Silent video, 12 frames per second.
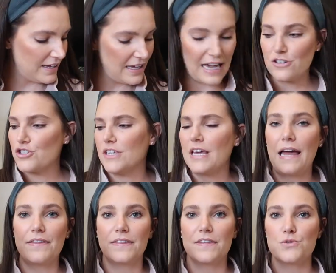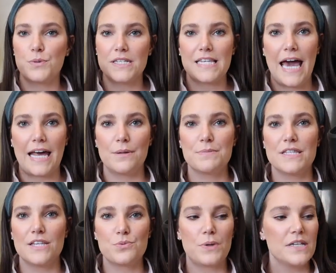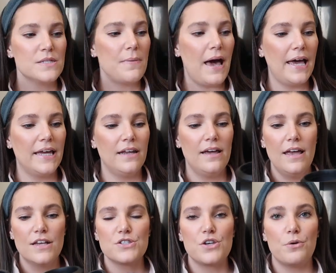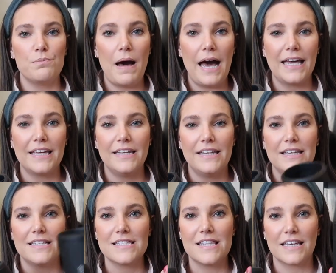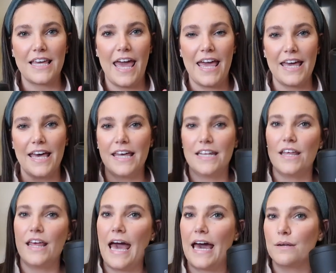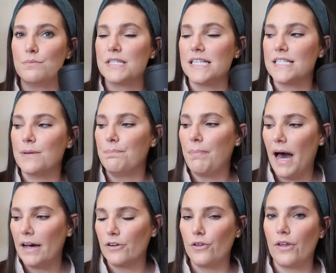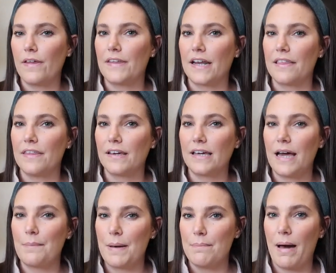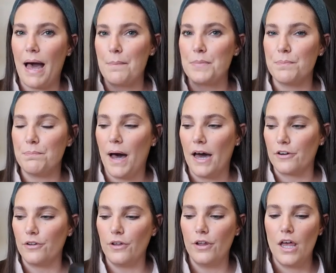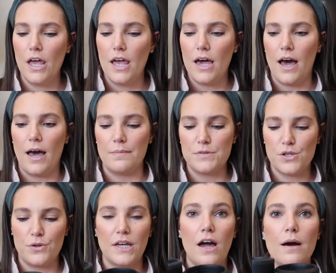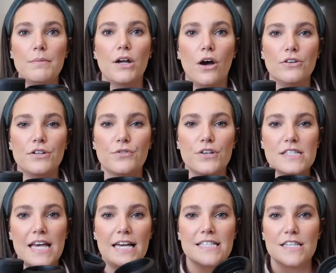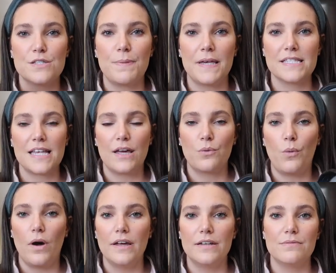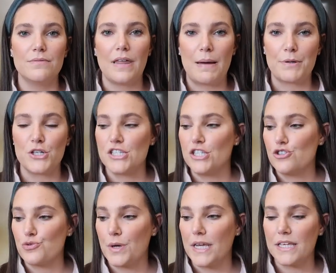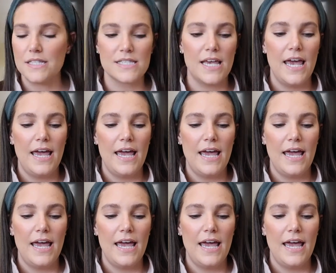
Actually, I think this one is Adam's. This one is mine. So mine is the can, Adam's is the bottle, and then I think I got my mom the bottle. So they come in all different sizes based on what that person drinks.